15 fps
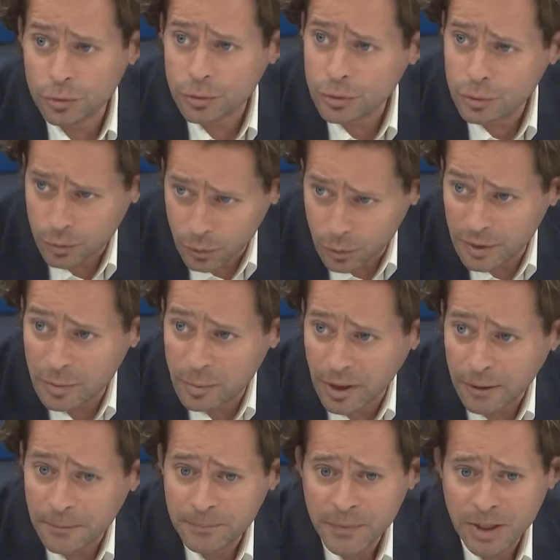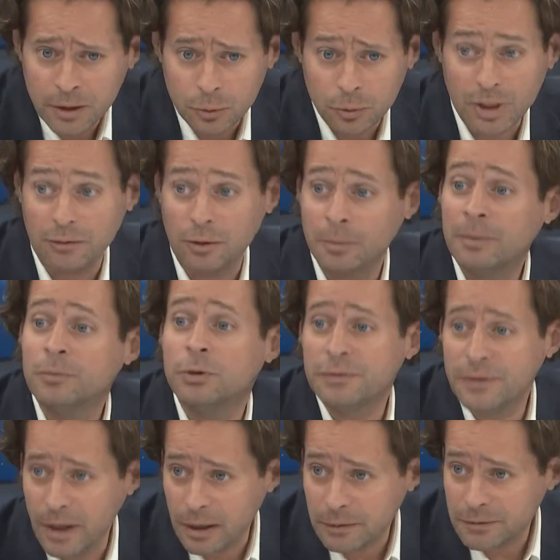way to be efficient
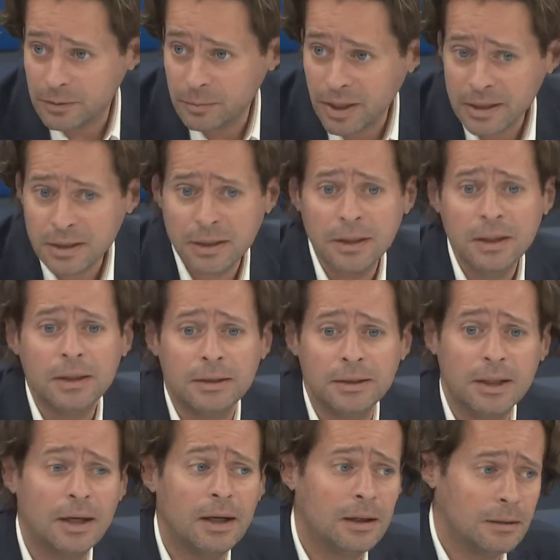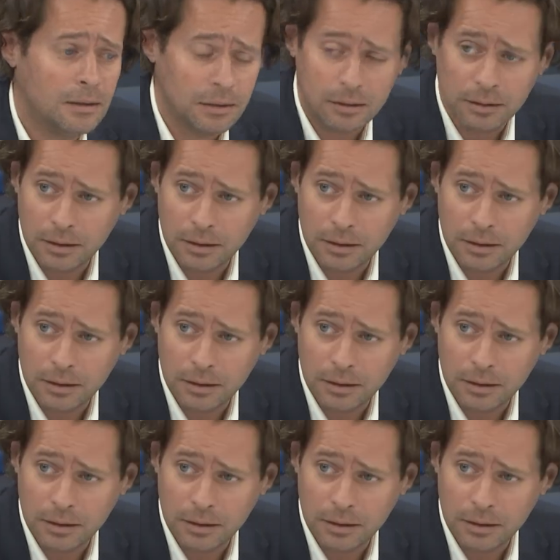is to have co-building right from the start.